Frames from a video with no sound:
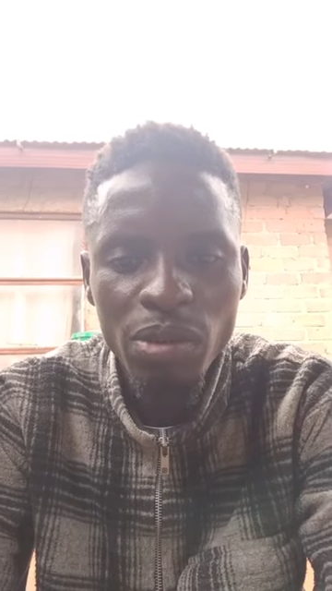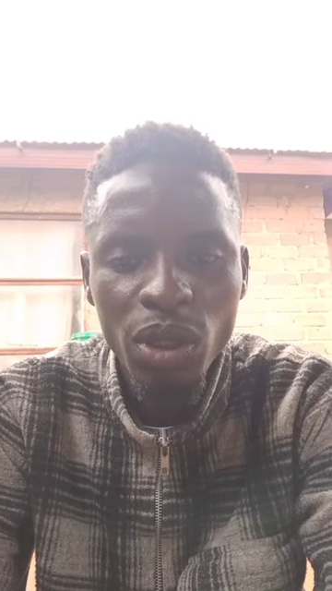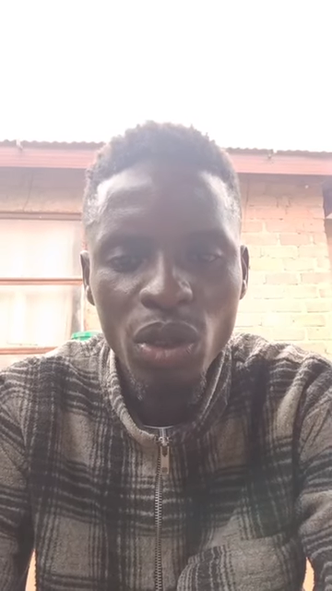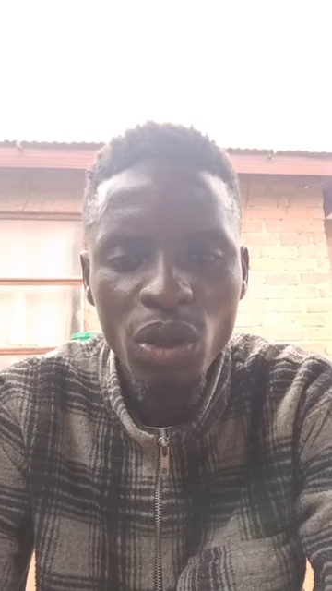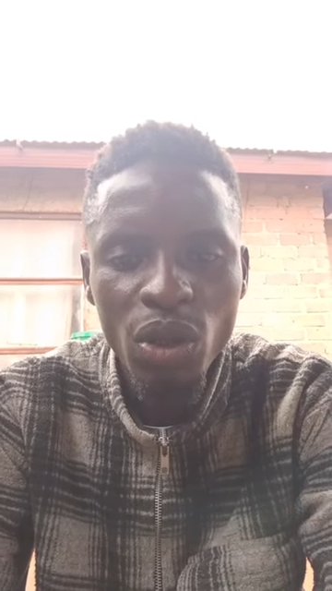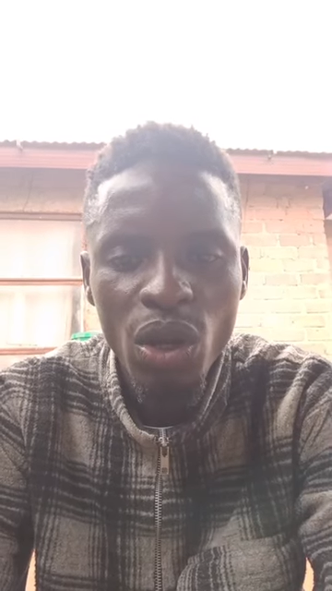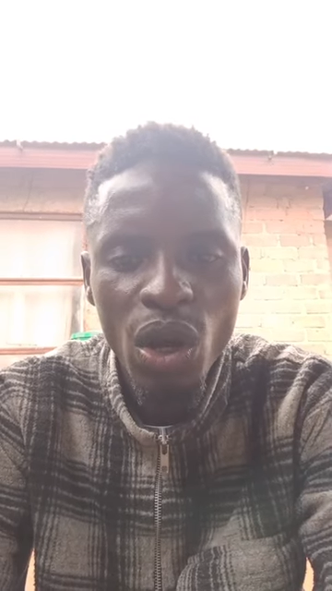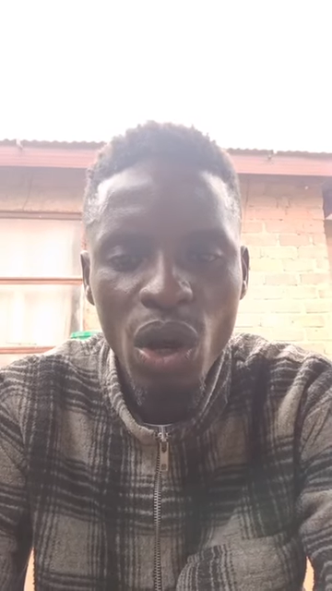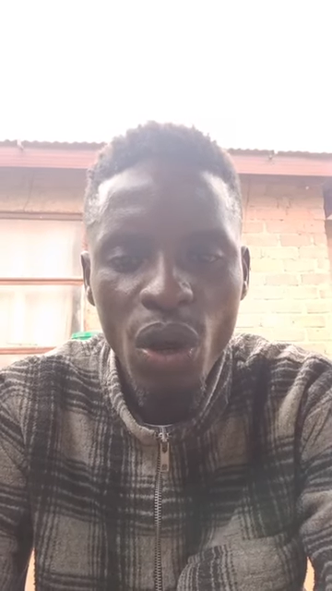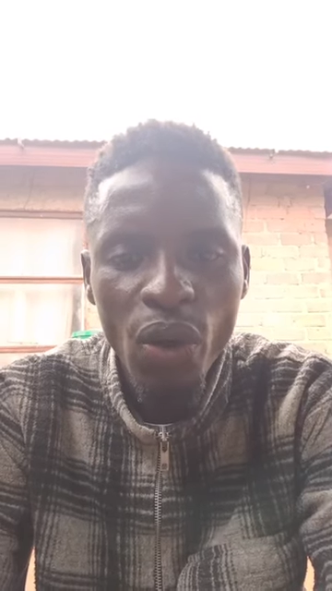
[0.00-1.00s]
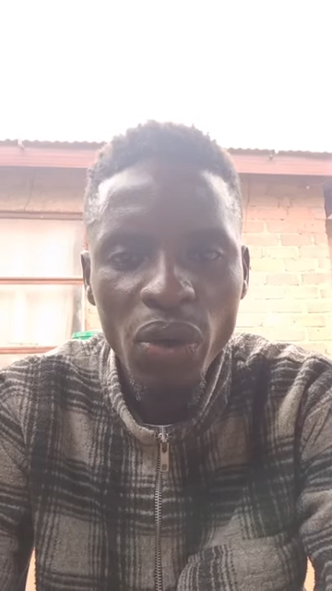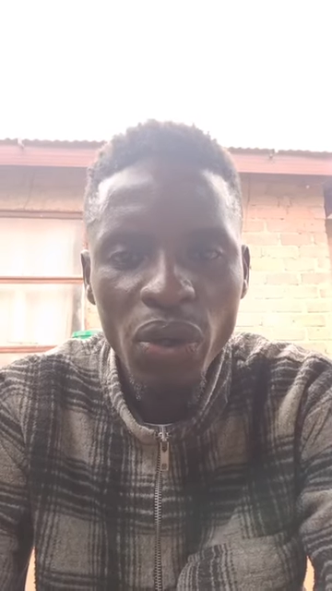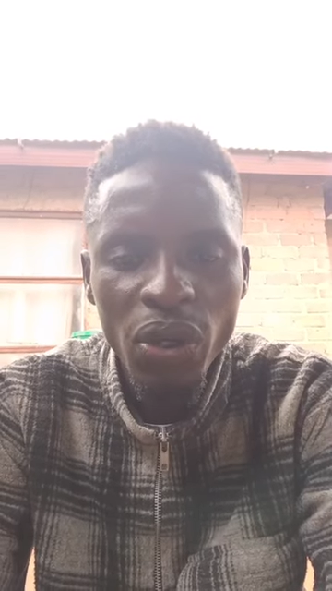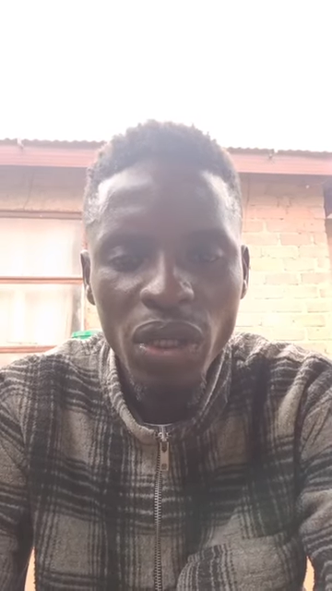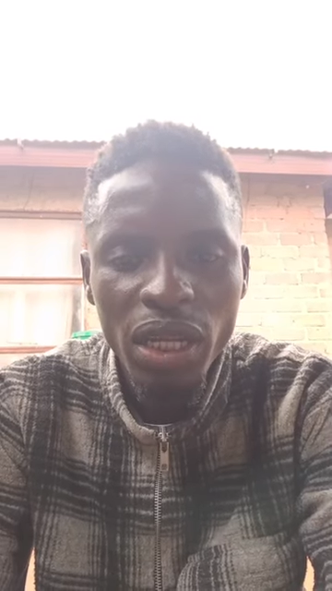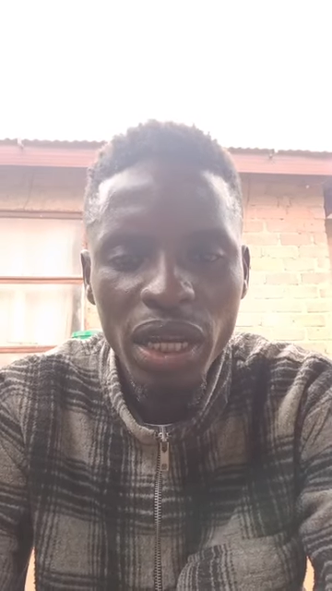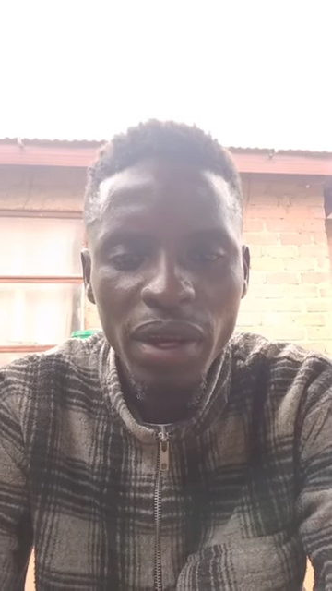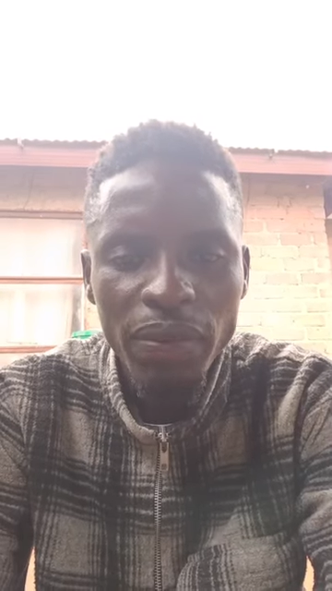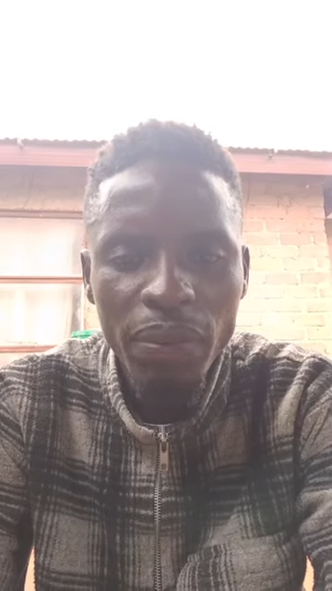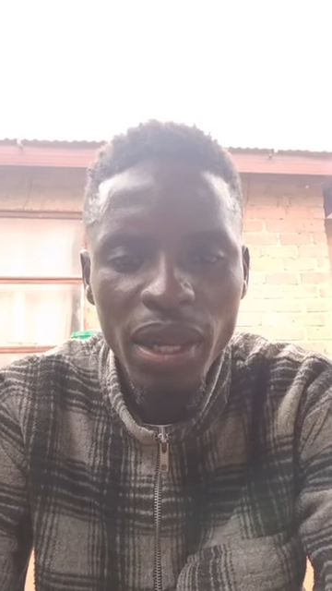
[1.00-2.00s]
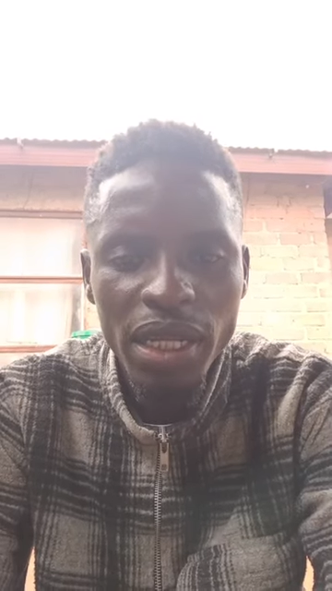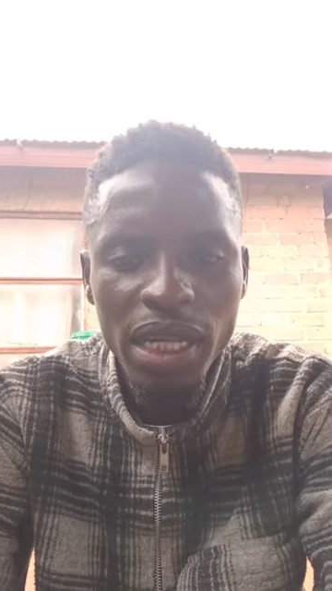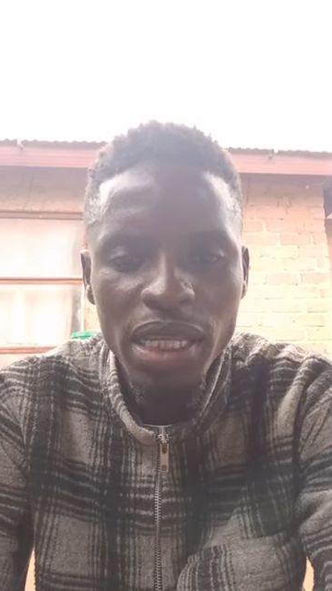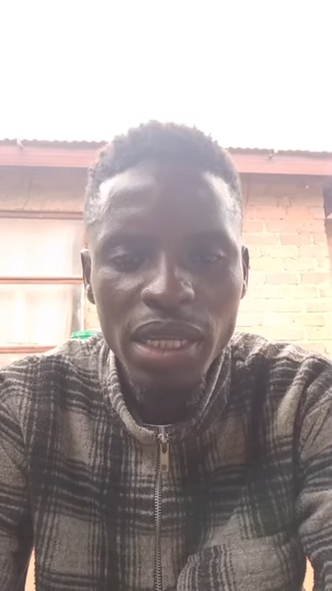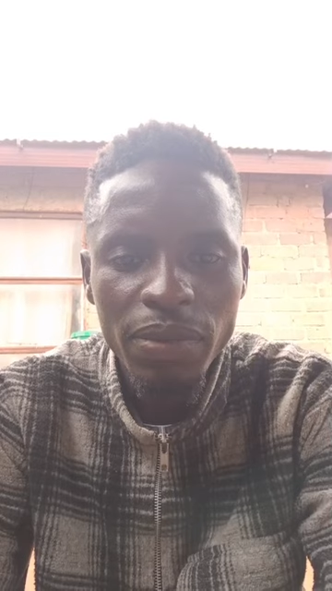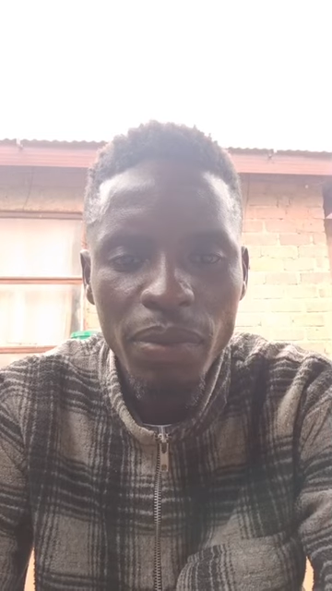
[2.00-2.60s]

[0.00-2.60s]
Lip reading: molecule on their desk.